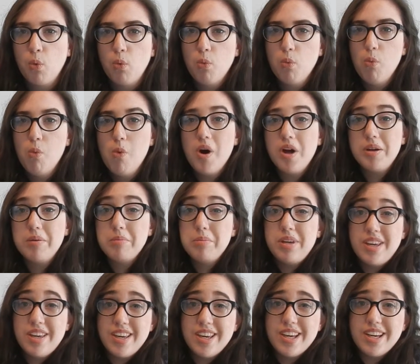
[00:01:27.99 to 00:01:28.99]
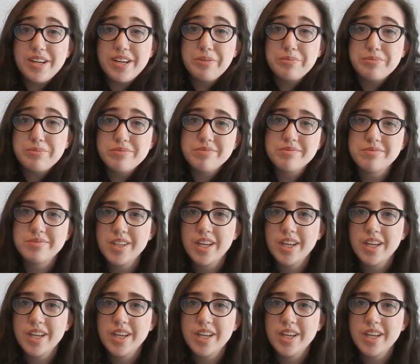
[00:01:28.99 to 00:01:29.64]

1 p.m.